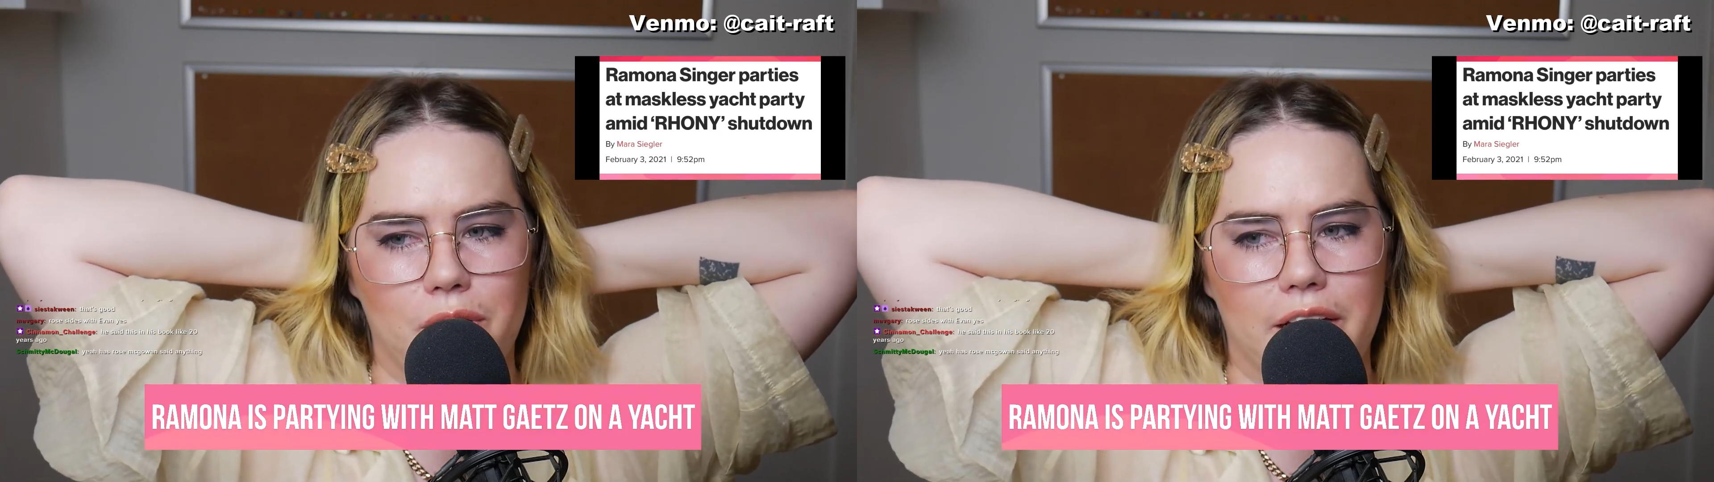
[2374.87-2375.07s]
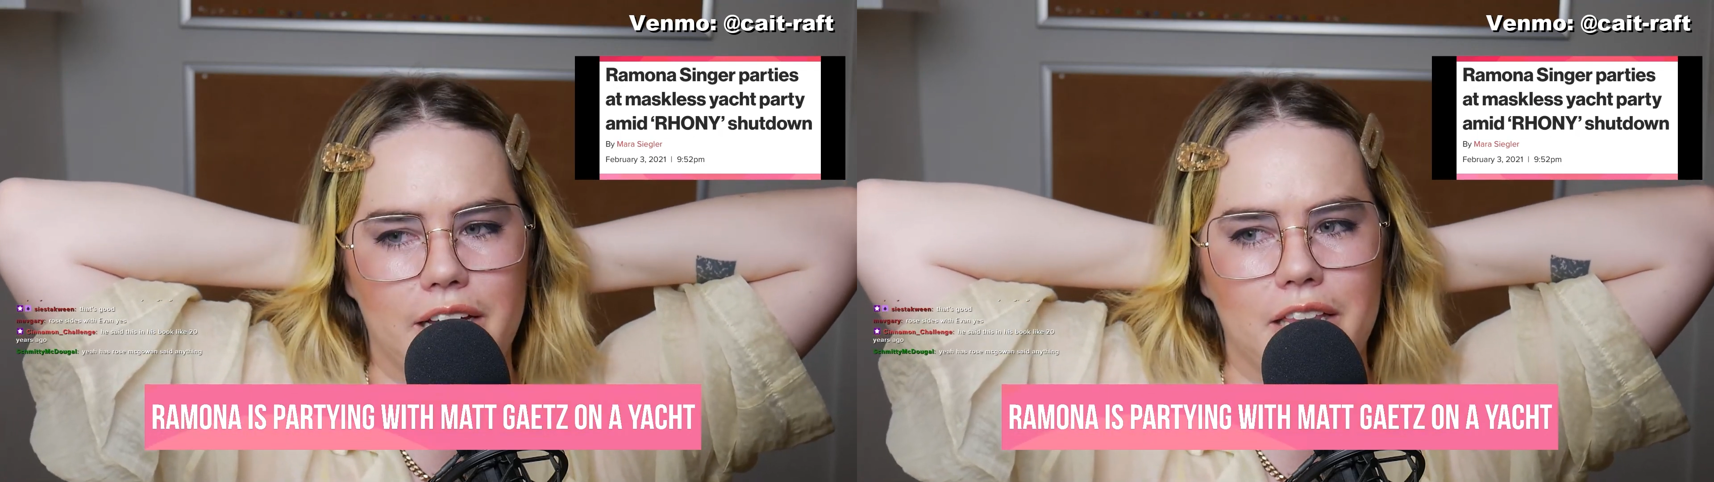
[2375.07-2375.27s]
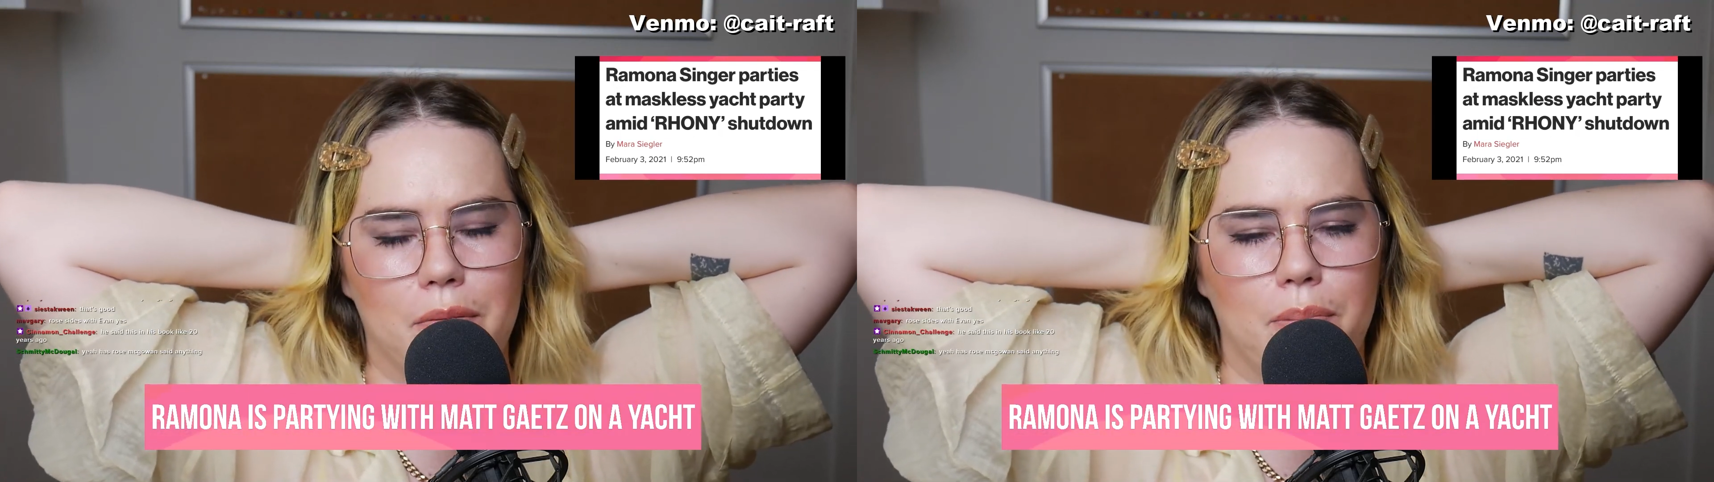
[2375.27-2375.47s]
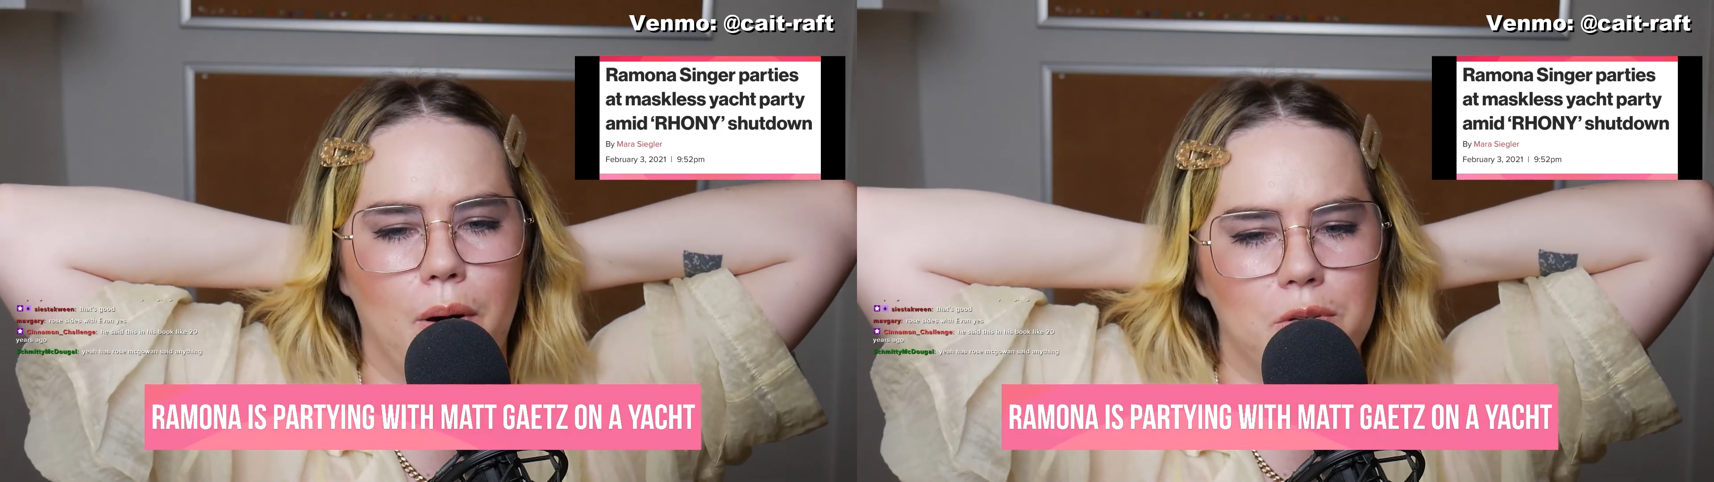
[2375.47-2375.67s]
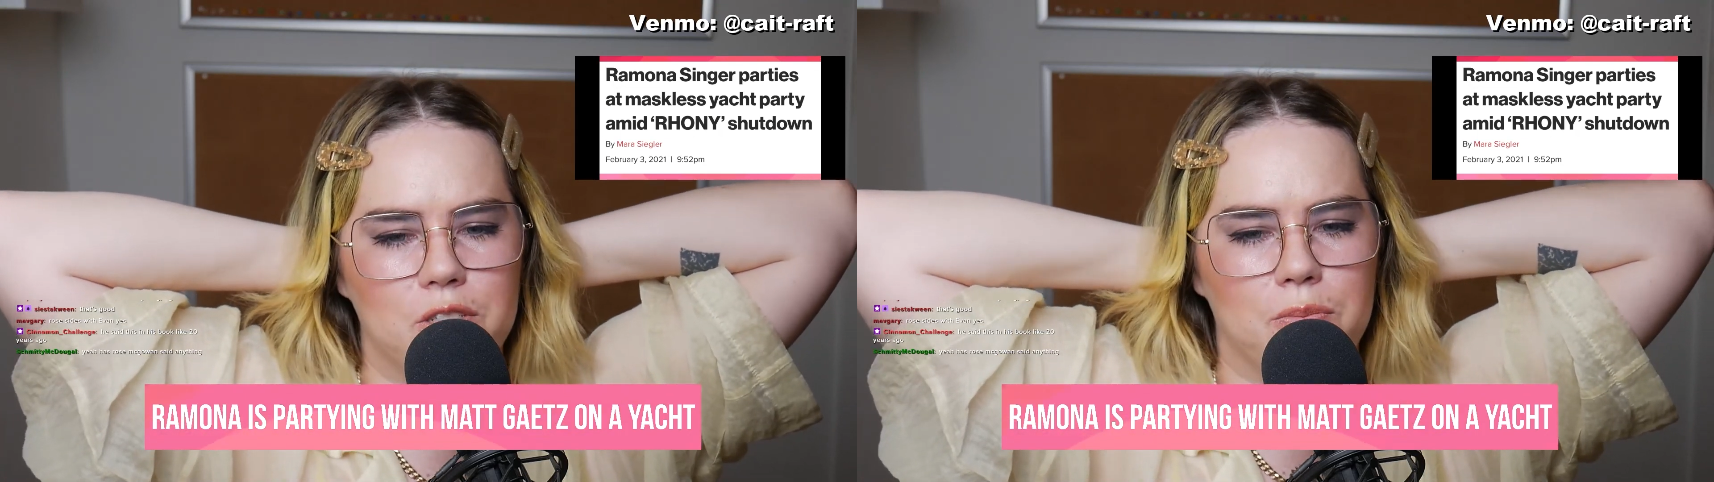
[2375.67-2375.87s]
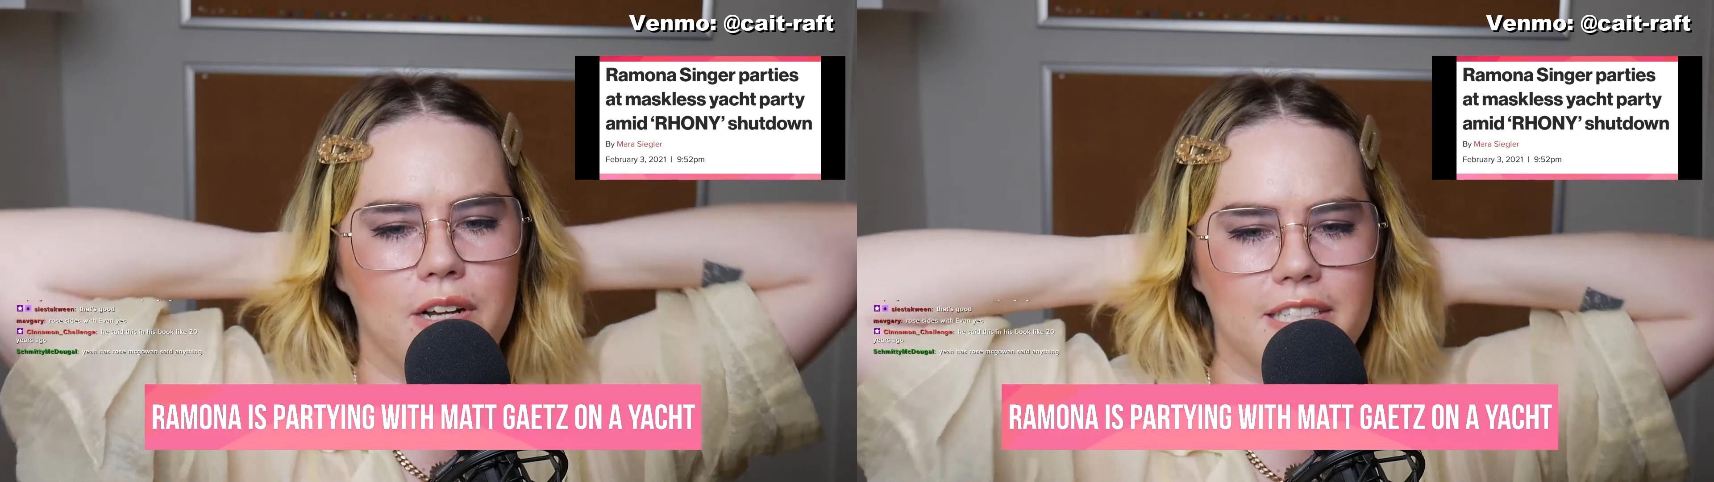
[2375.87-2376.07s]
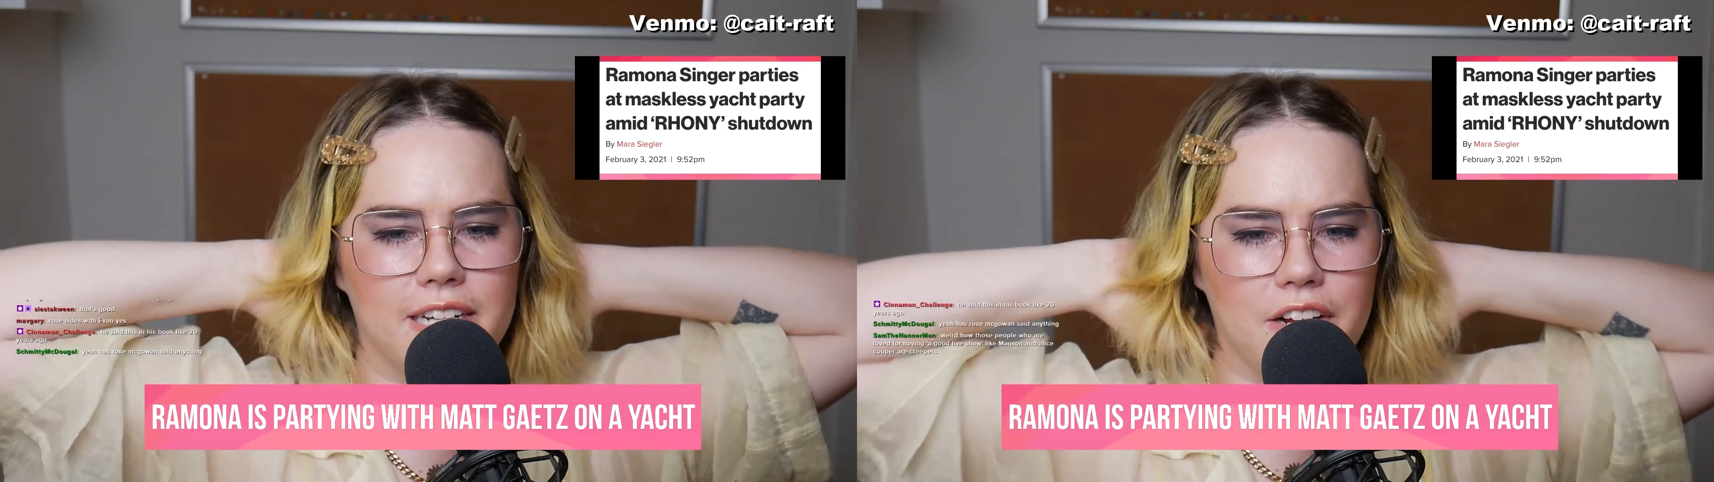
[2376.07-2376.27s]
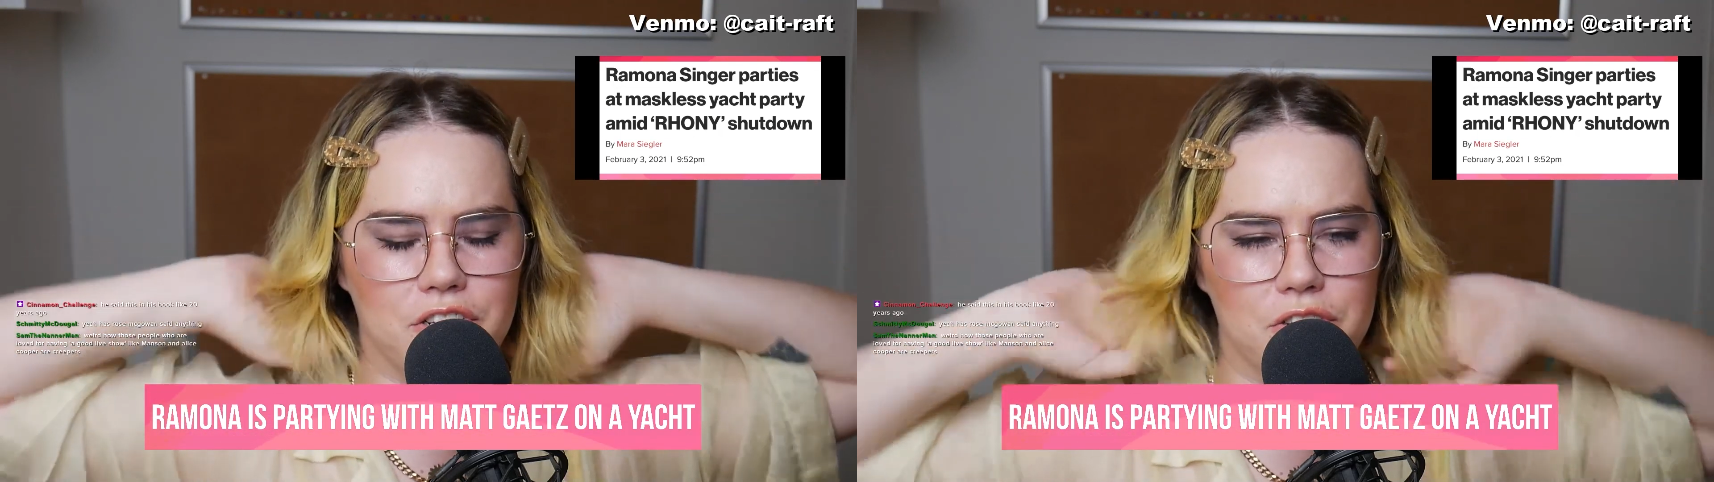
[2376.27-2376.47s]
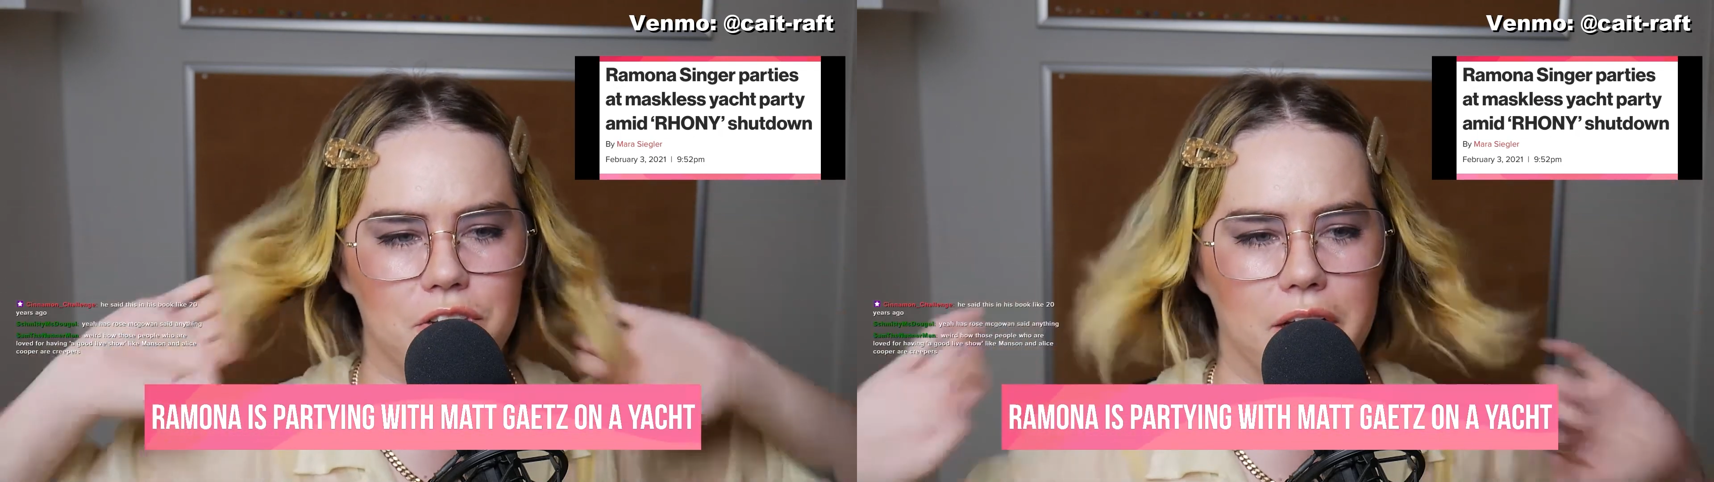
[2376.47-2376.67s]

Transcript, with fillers: like in the post presidential